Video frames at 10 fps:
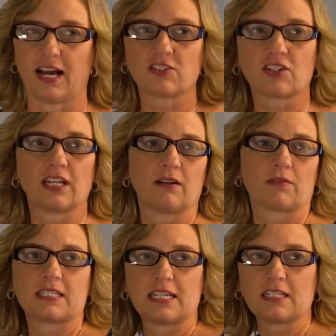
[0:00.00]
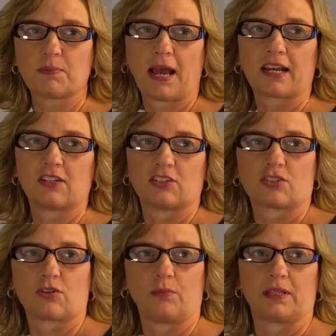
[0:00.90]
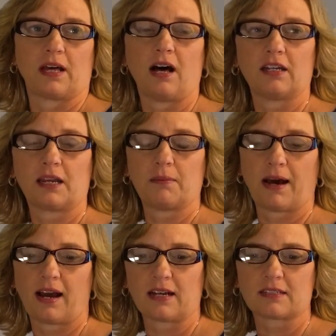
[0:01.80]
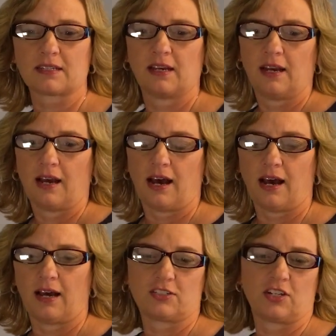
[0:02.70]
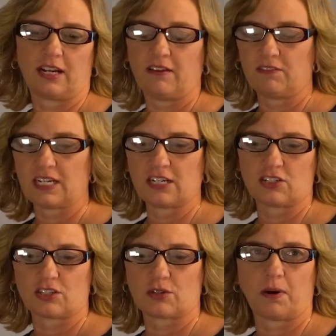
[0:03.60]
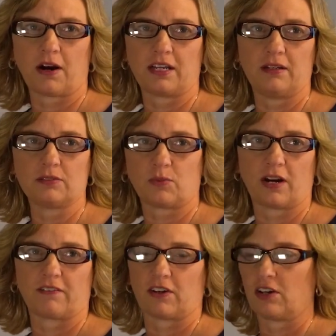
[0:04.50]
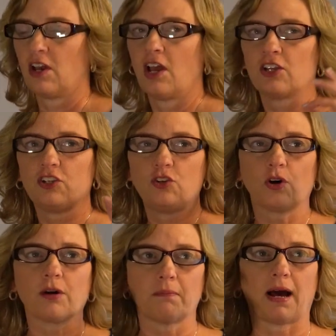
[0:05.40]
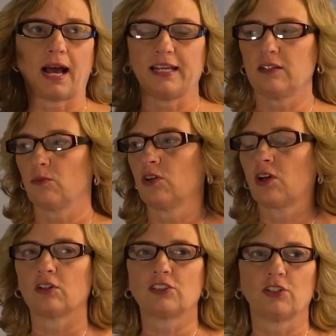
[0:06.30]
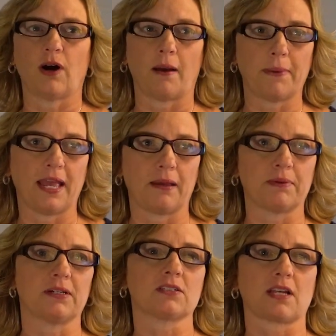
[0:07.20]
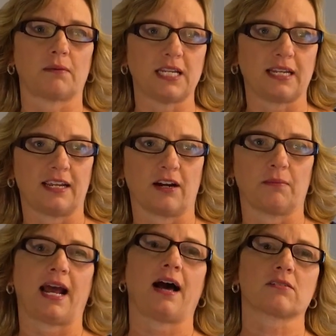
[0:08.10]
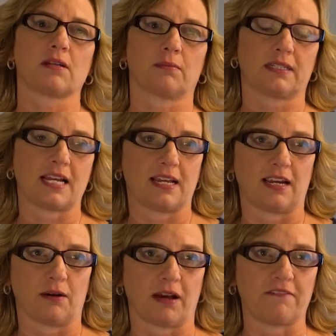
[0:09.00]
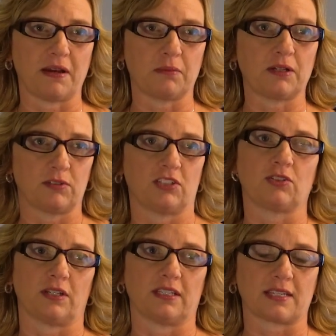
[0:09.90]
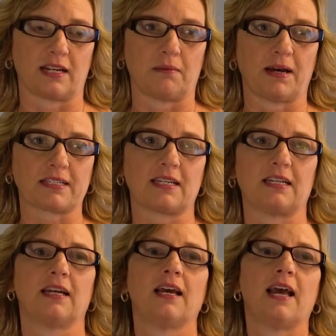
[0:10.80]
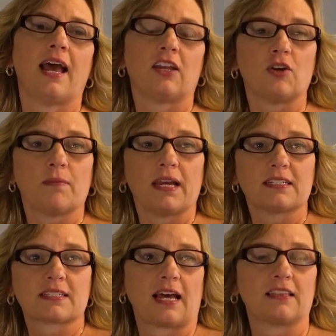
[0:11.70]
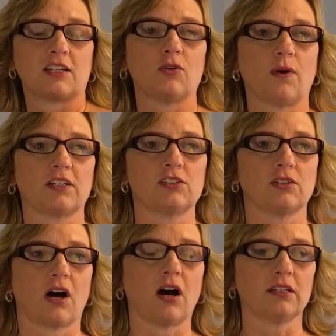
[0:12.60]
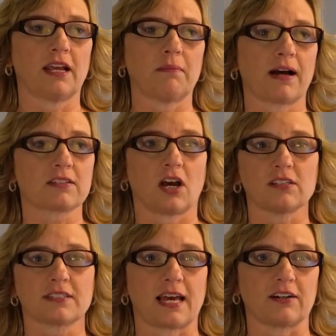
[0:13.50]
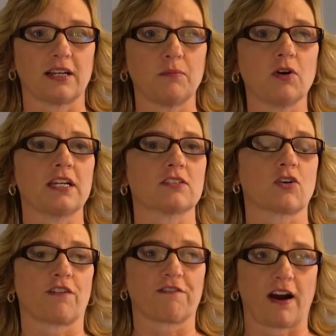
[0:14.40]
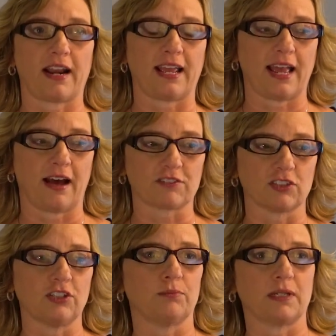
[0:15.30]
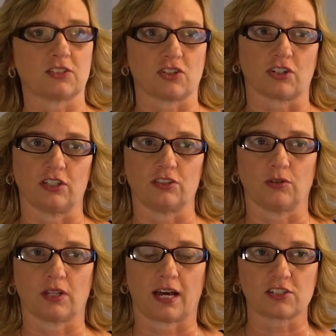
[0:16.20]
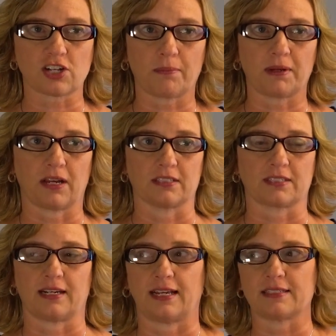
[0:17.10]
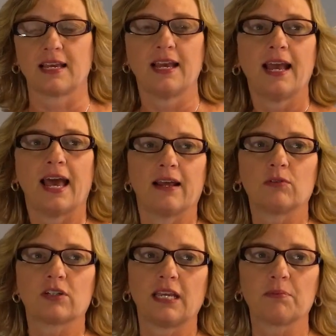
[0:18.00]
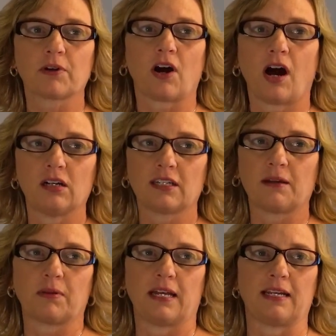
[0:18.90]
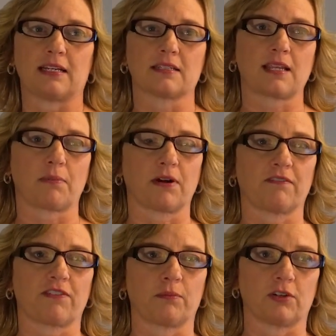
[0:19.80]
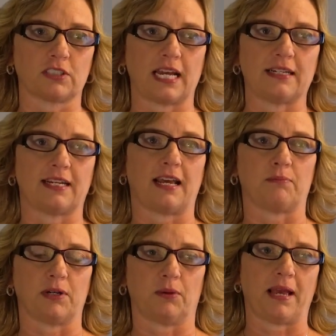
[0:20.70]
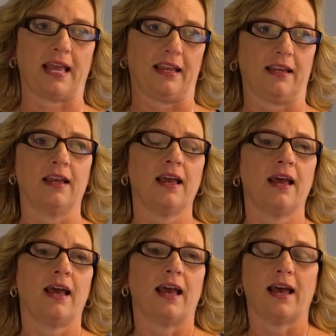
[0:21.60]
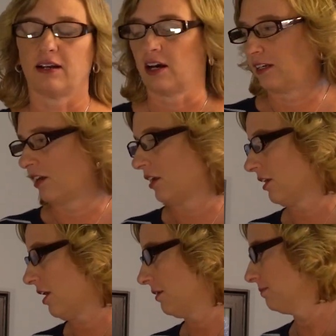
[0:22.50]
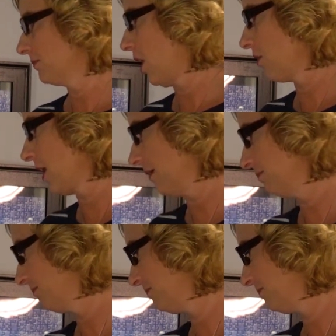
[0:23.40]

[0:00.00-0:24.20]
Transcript: As you're getting receipts back, you just throw them in the holiday box. Uh, as you get invitations to parties, whatever. Your mind will go to I'm paying bills, I'm taking care of my house, I'm taking care of my family when you're doing the Sunday basket you may decide that you want to do the holiday box on Saturday mornings or Friday afternoon because you're going to do a lot of shopping on Sundays. And it will keep your holiday planning separate from your day to day bill paying and on and on and on. Okay.